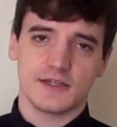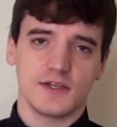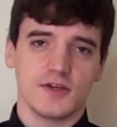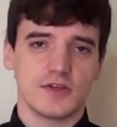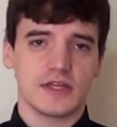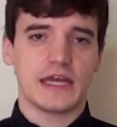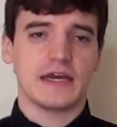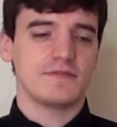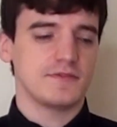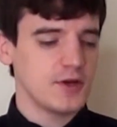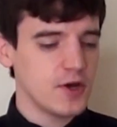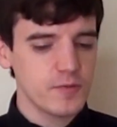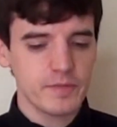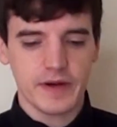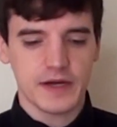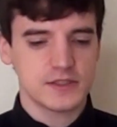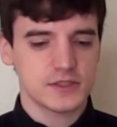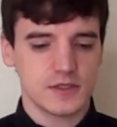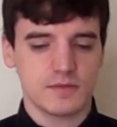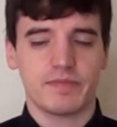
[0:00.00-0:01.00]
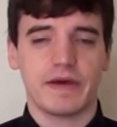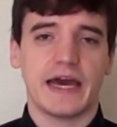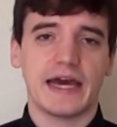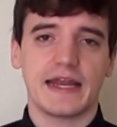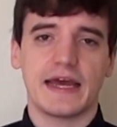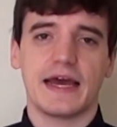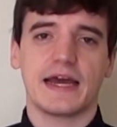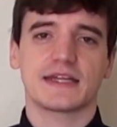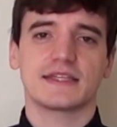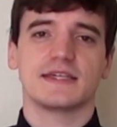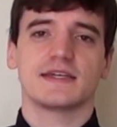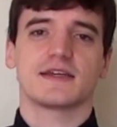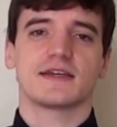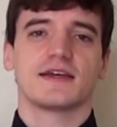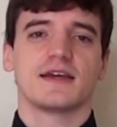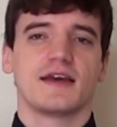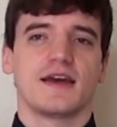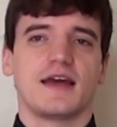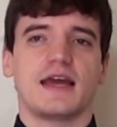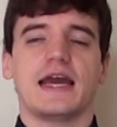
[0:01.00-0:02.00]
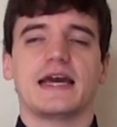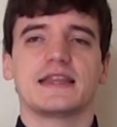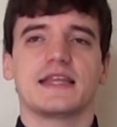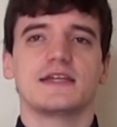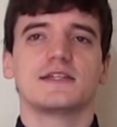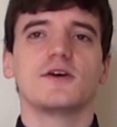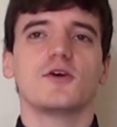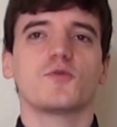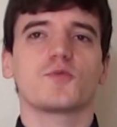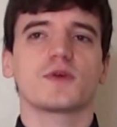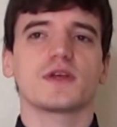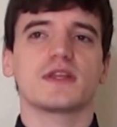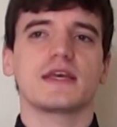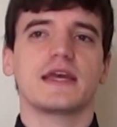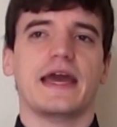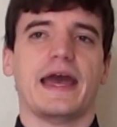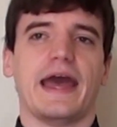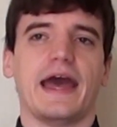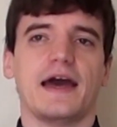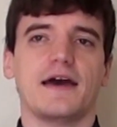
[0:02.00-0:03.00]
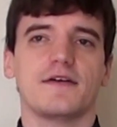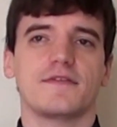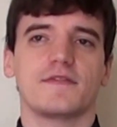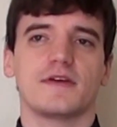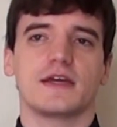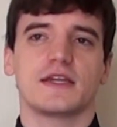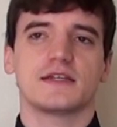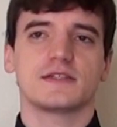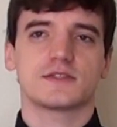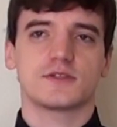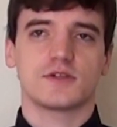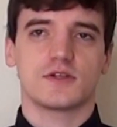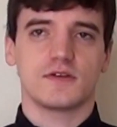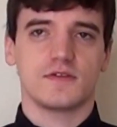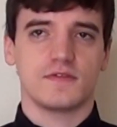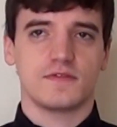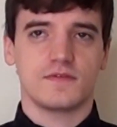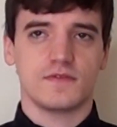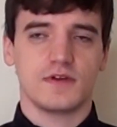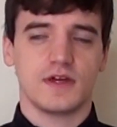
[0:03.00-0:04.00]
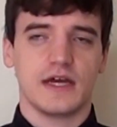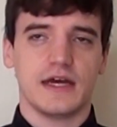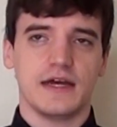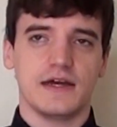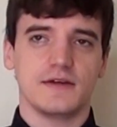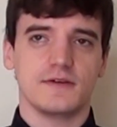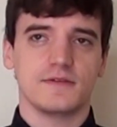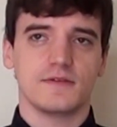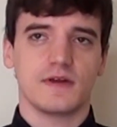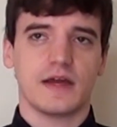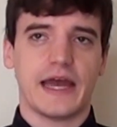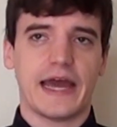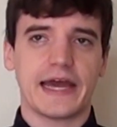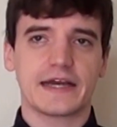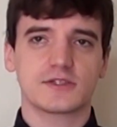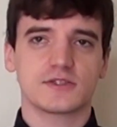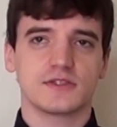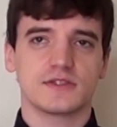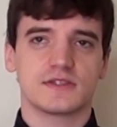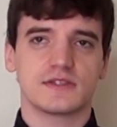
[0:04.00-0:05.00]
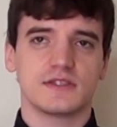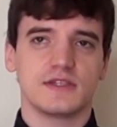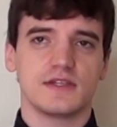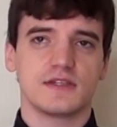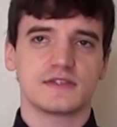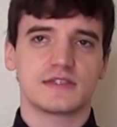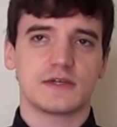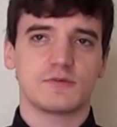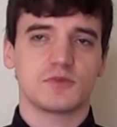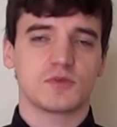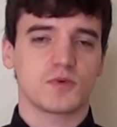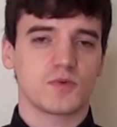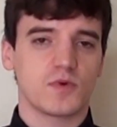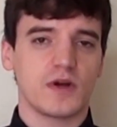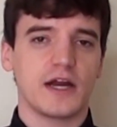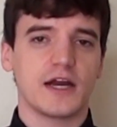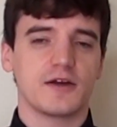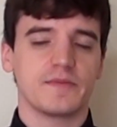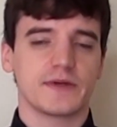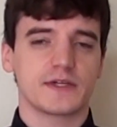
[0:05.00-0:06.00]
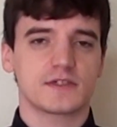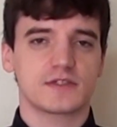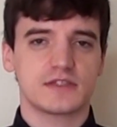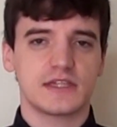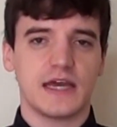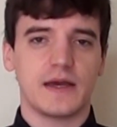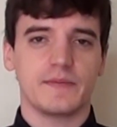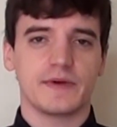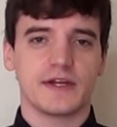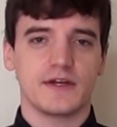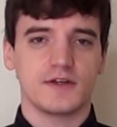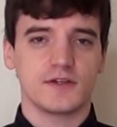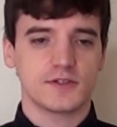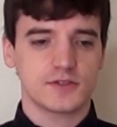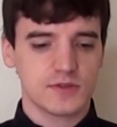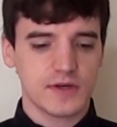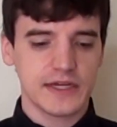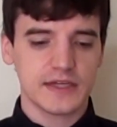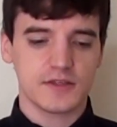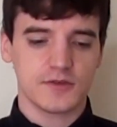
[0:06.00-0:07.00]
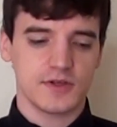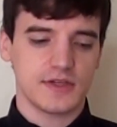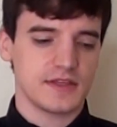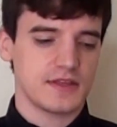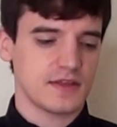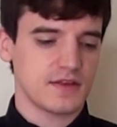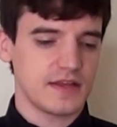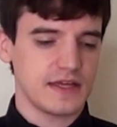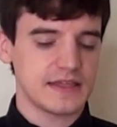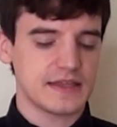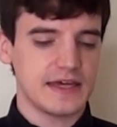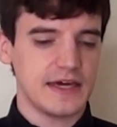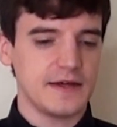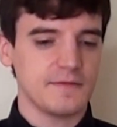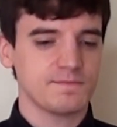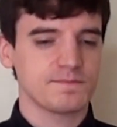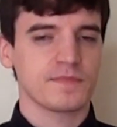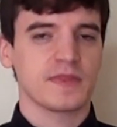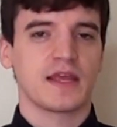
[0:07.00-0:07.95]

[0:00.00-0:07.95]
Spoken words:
You know, they have no budget, bad acting, and they don't really have any sort of action scenes that would require much stamina or strength or anything like that.